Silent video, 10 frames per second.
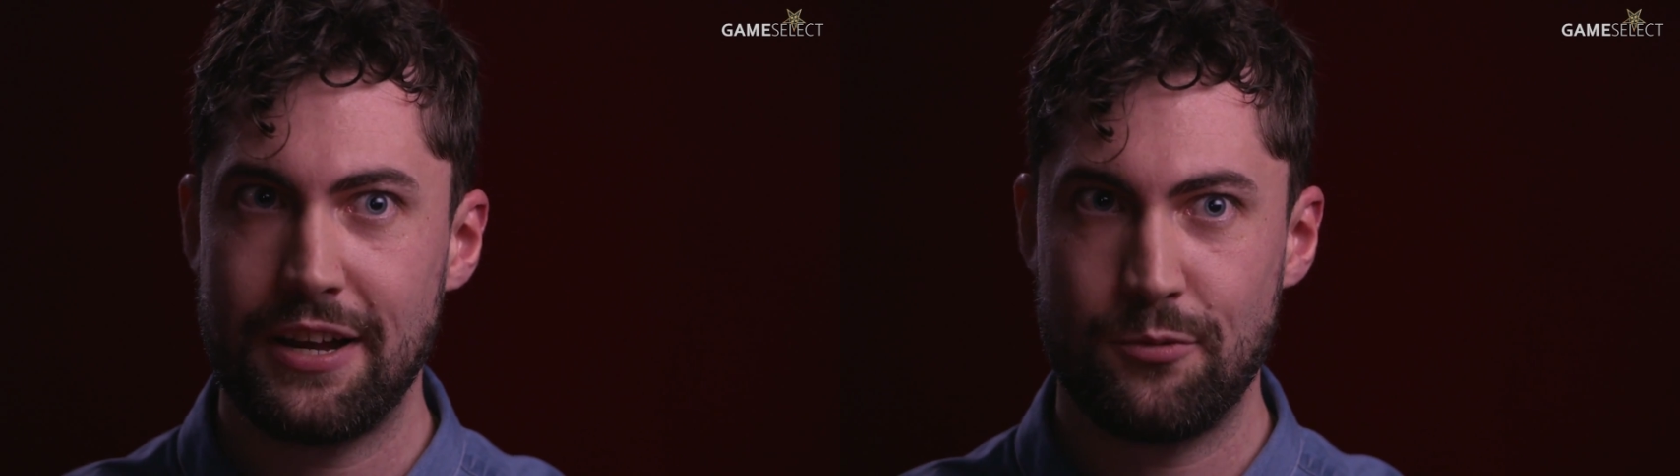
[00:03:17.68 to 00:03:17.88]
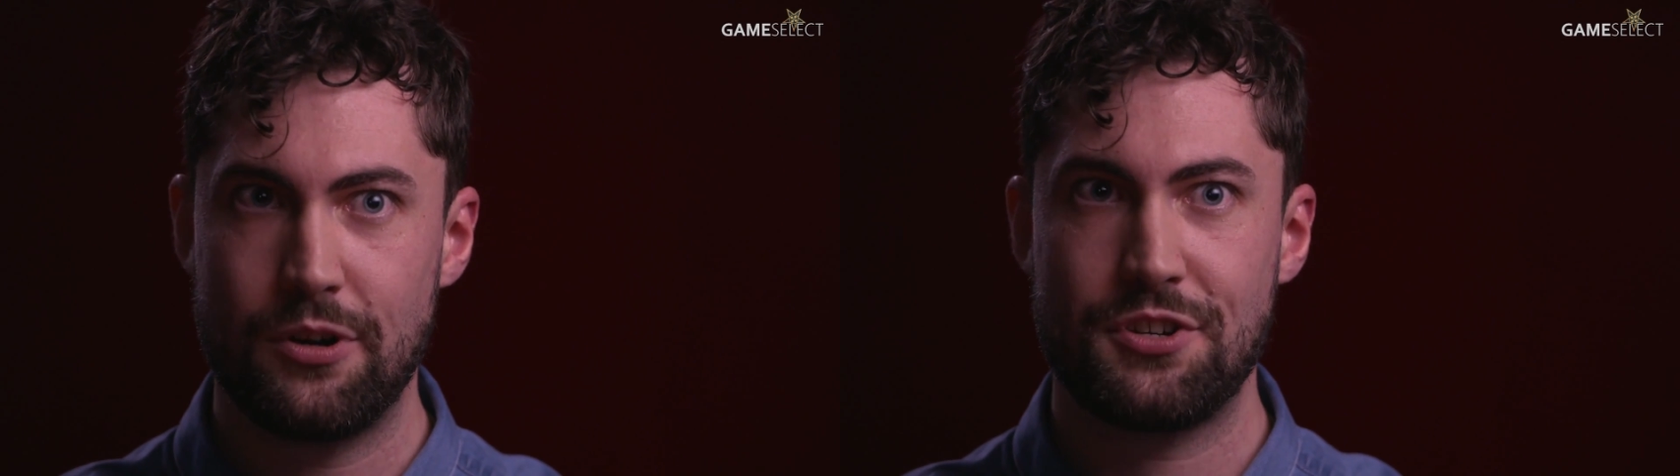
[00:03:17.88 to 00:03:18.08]

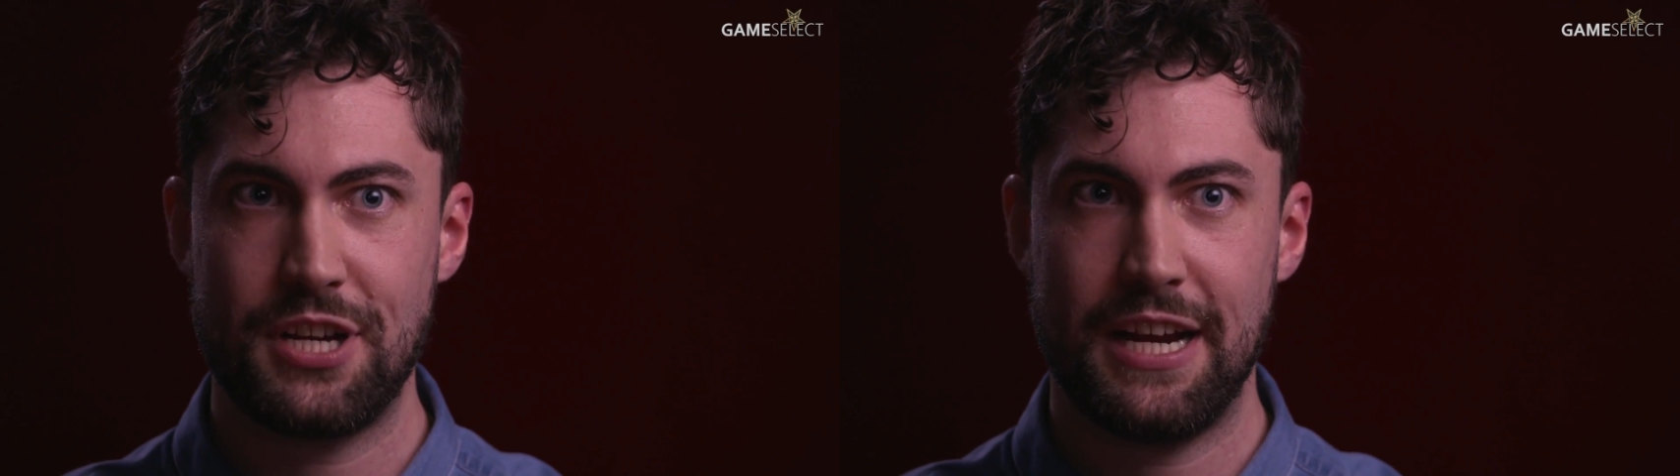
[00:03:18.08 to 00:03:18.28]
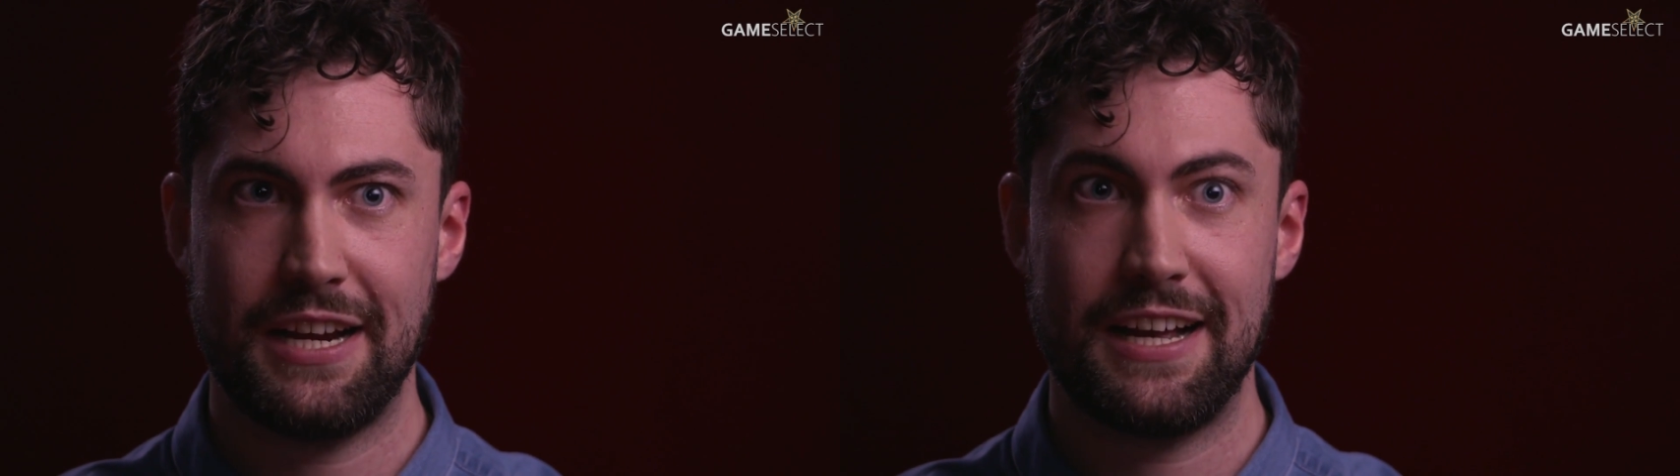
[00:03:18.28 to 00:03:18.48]
like
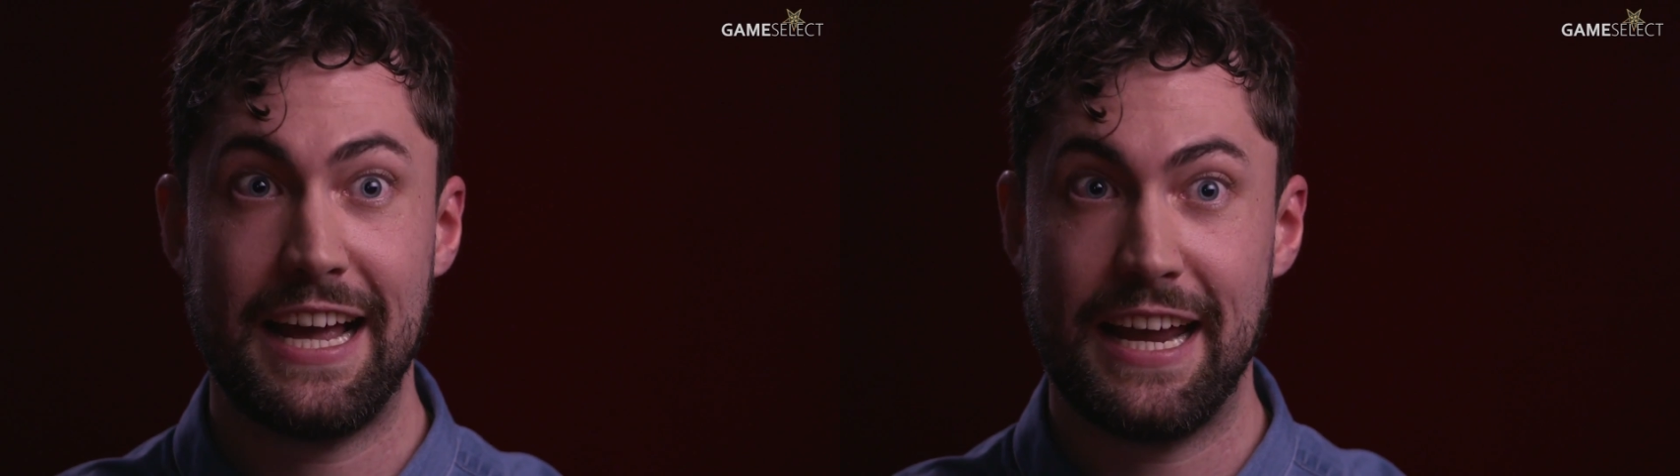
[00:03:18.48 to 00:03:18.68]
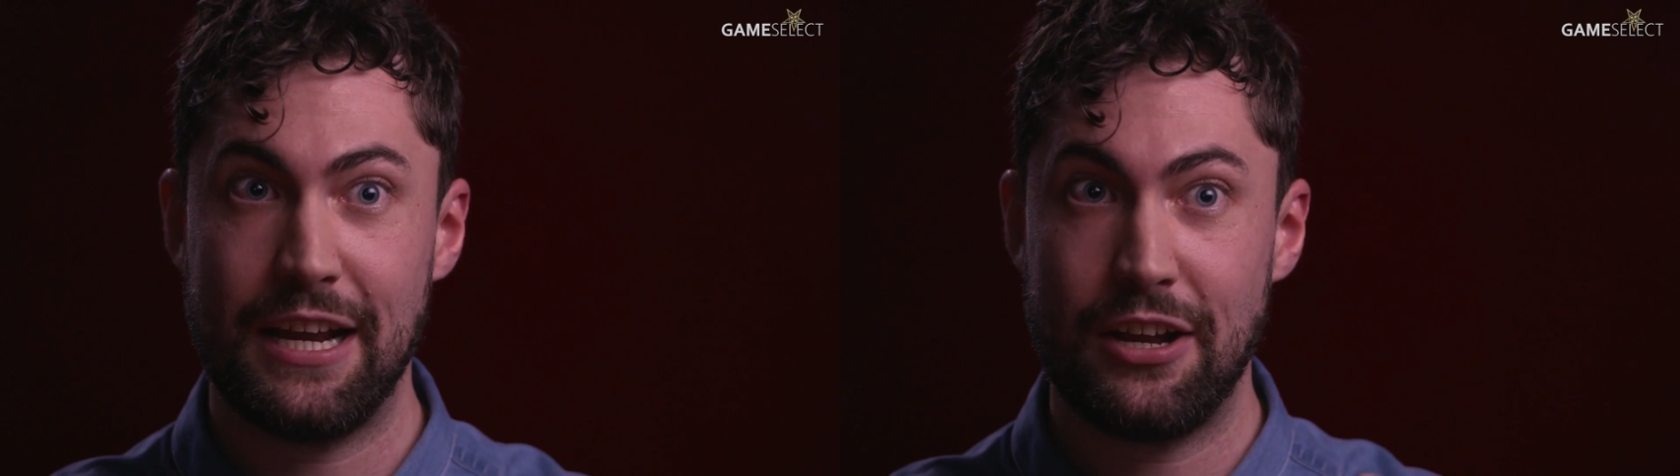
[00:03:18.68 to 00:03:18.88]
watching
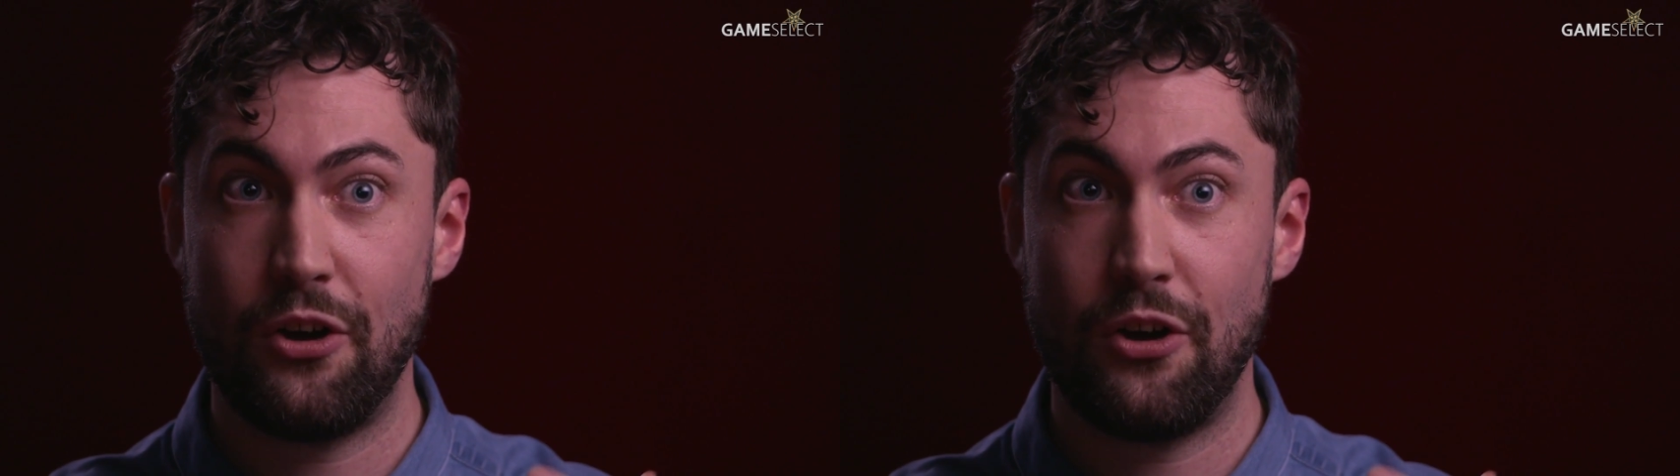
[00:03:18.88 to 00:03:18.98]
a